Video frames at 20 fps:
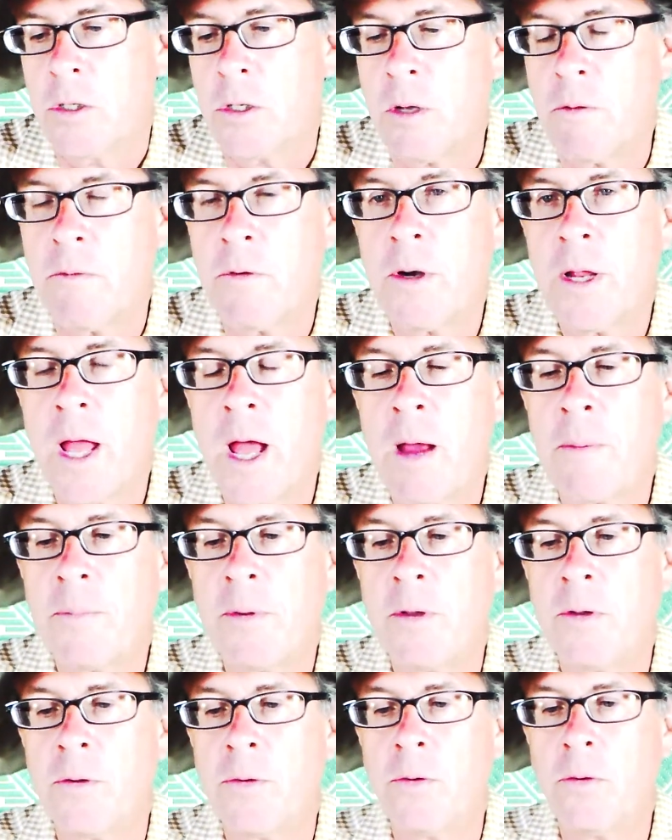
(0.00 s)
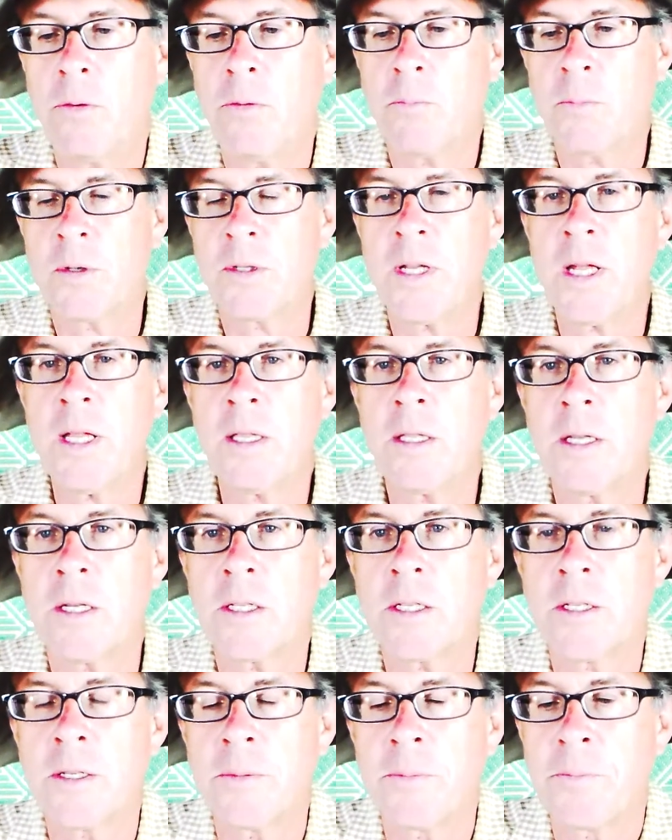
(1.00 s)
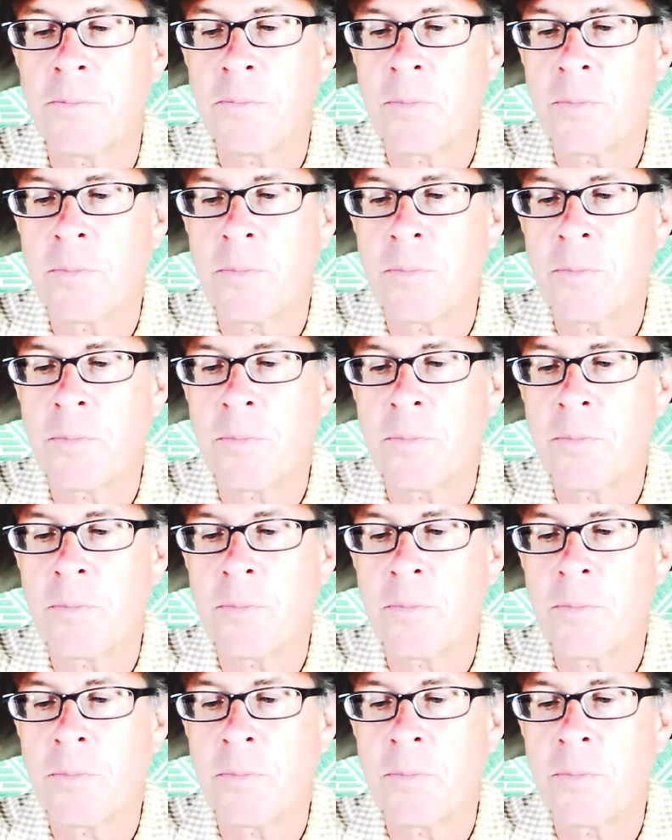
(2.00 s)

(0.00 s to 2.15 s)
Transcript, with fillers: So I'm very happy to present this,